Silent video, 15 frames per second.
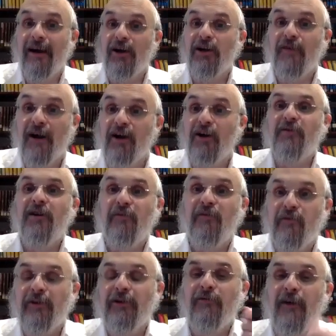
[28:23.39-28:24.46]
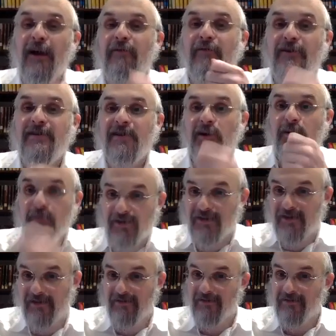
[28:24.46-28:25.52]
echav ve'echav, in front of every single
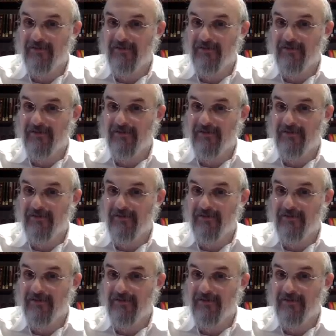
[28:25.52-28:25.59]
person.